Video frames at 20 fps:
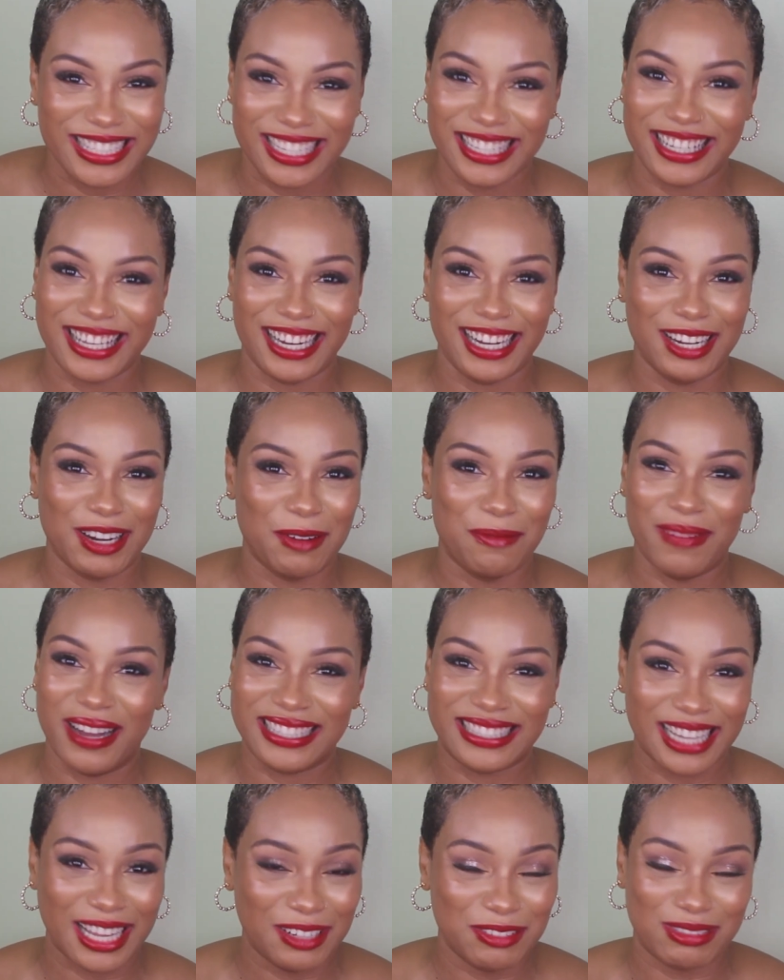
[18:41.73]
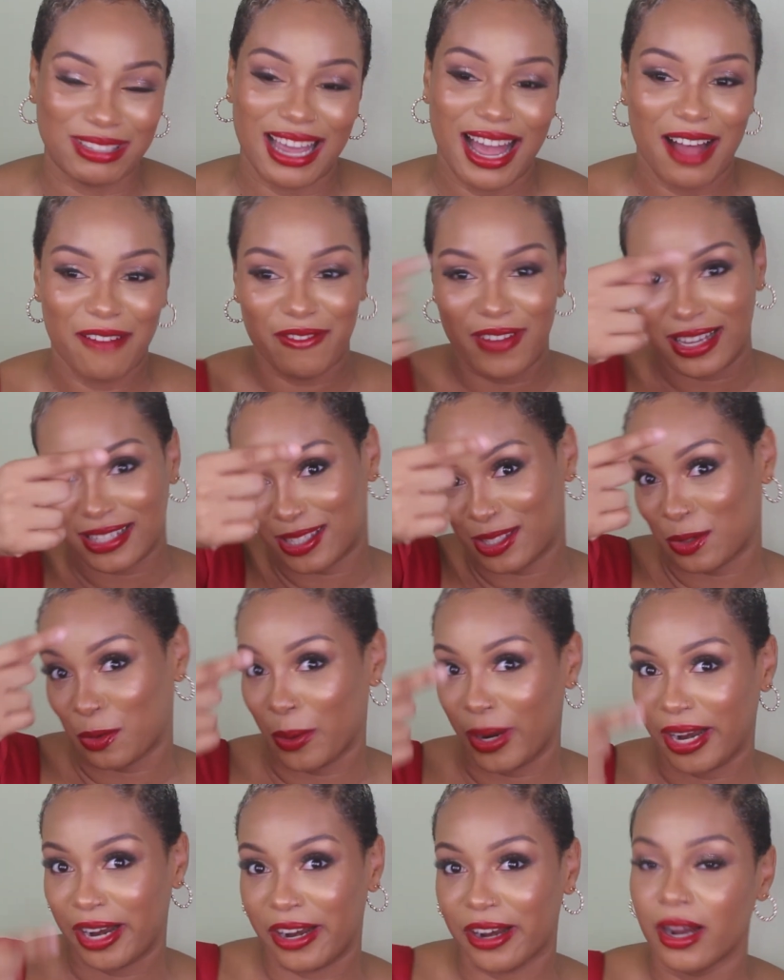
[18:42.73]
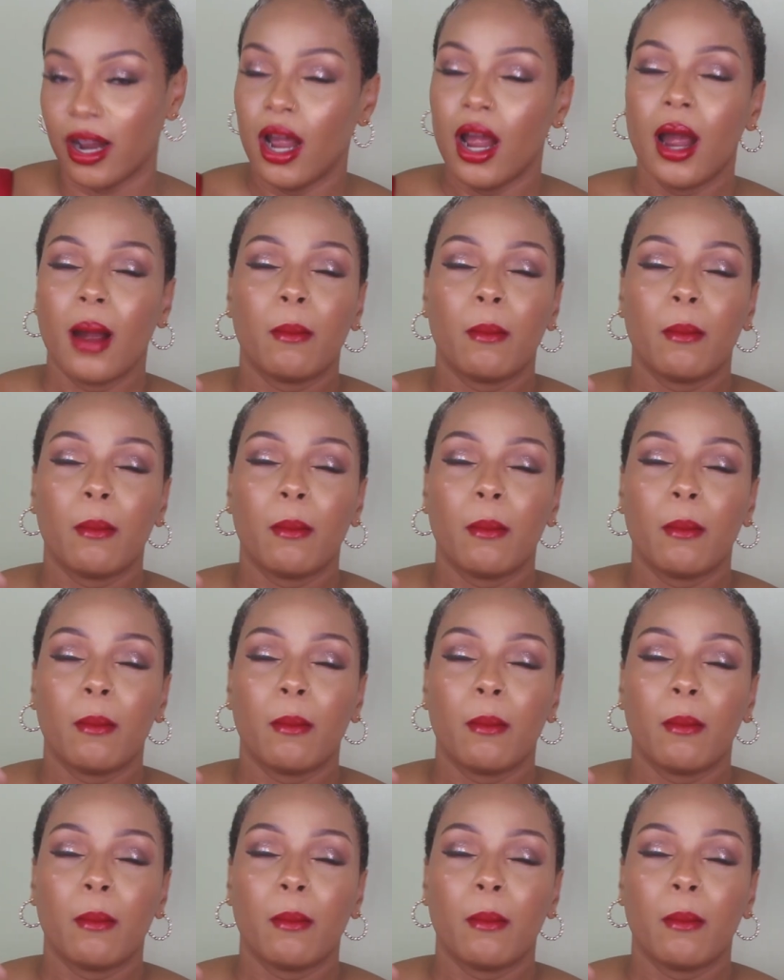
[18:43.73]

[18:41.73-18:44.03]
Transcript: in killing up myself to have a square.